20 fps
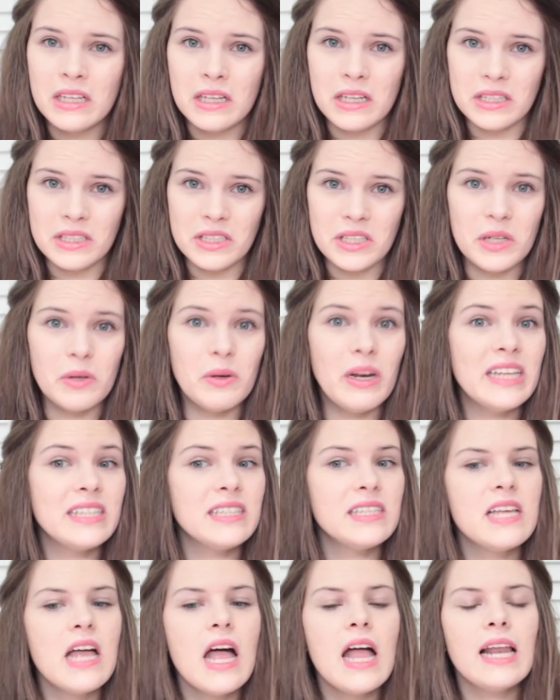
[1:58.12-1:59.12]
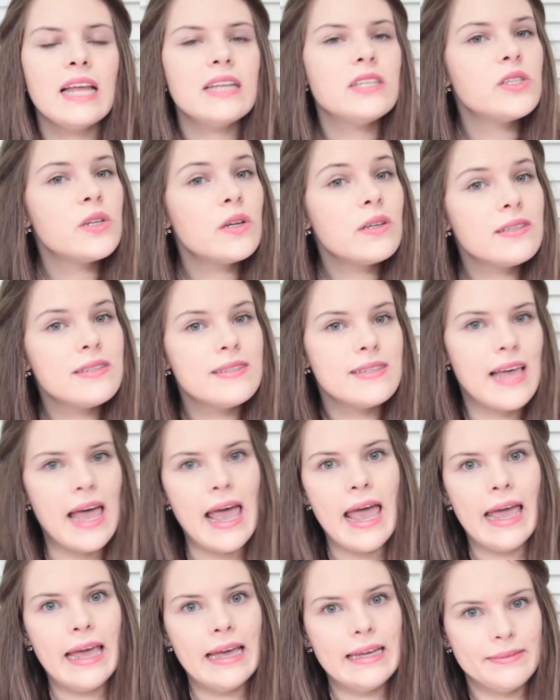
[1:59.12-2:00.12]
I don't know, let's not
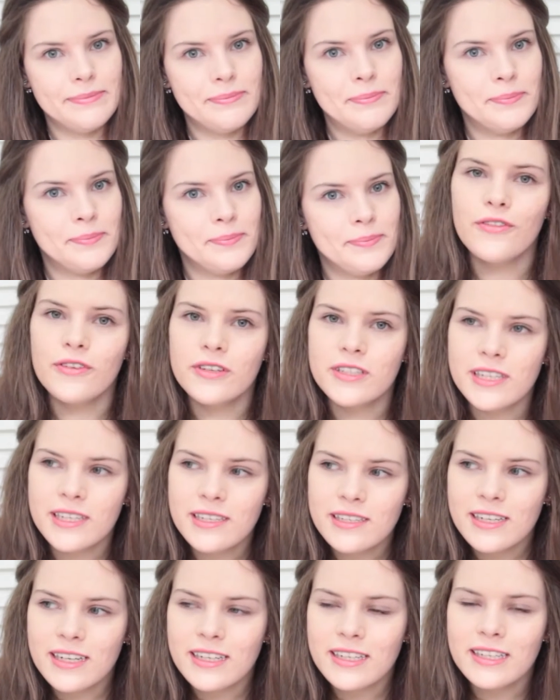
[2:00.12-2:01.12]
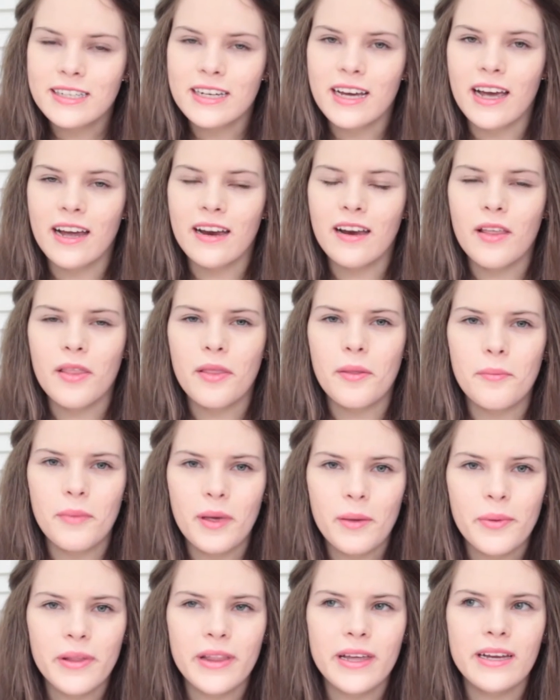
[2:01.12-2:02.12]
say. For £6.99 the
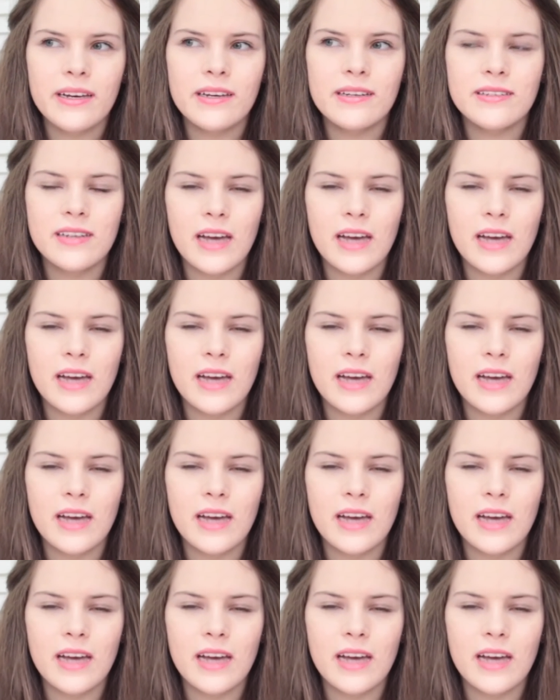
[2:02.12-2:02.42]
Maybelline